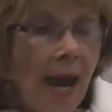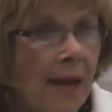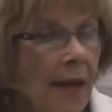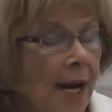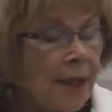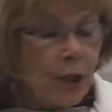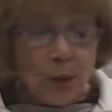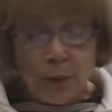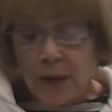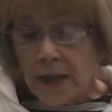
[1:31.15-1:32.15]
And I
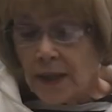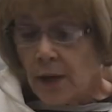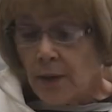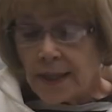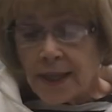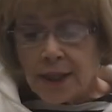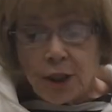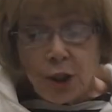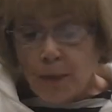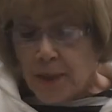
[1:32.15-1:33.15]
don't think there is a
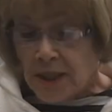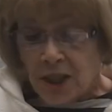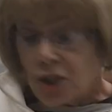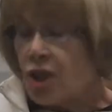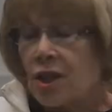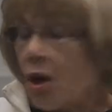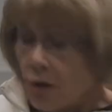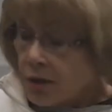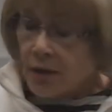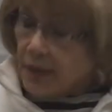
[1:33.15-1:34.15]
superstitious
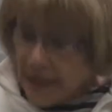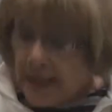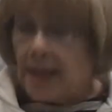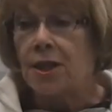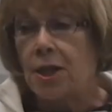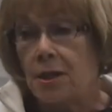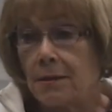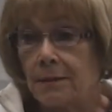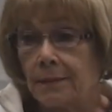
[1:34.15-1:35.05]
article in it.